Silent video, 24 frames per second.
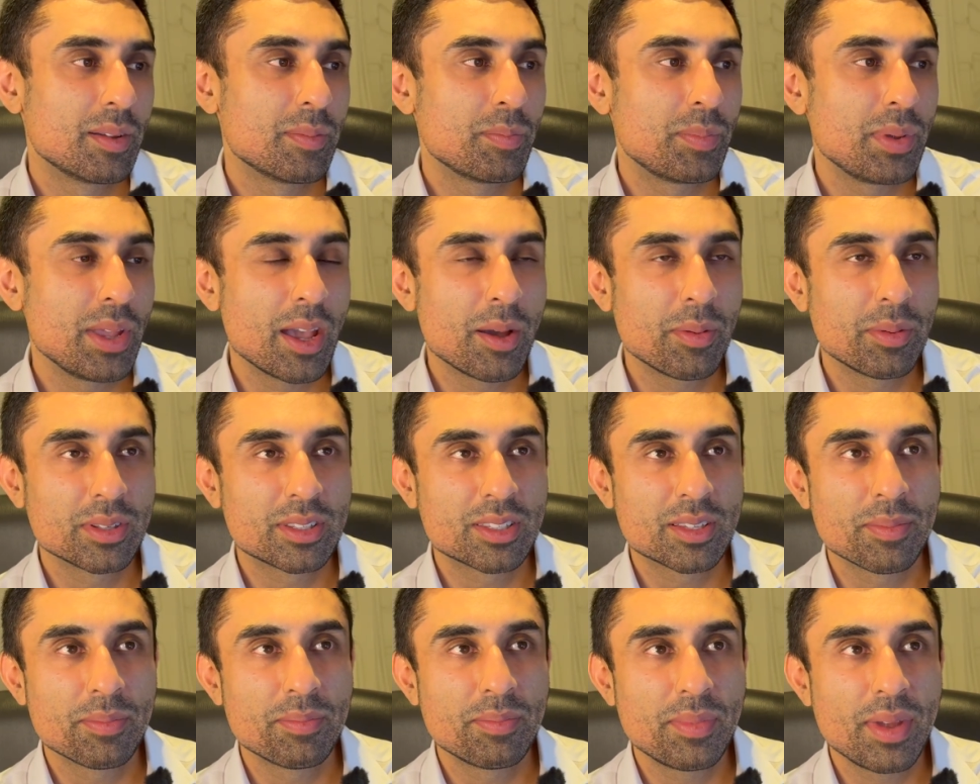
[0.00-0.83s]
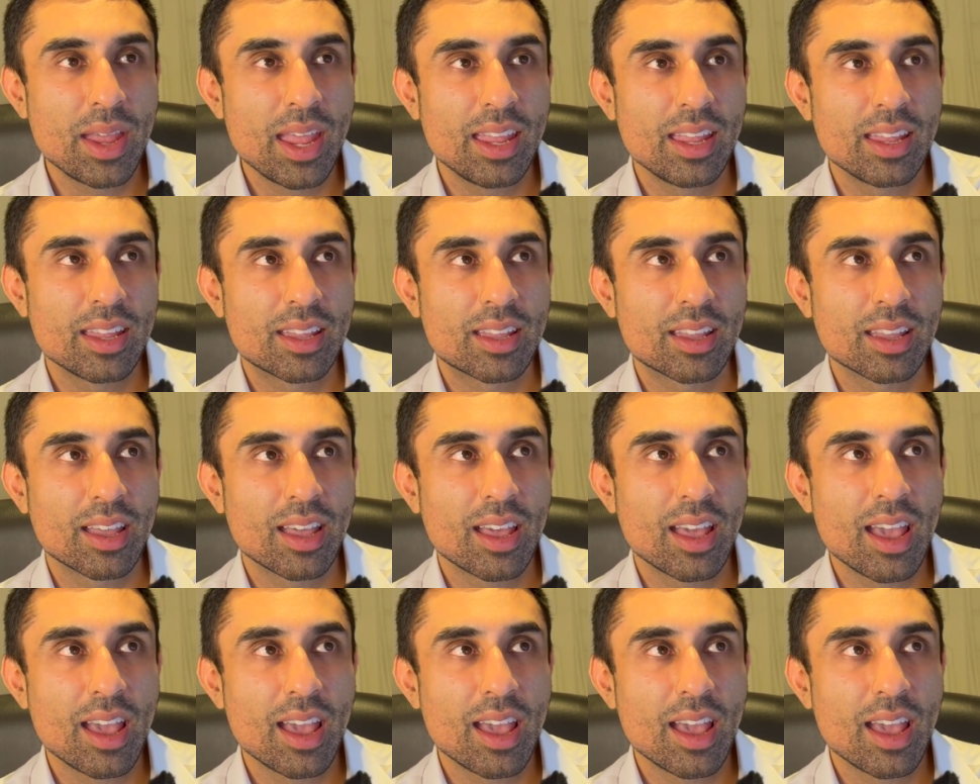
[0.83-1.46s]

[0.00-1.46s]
be able to make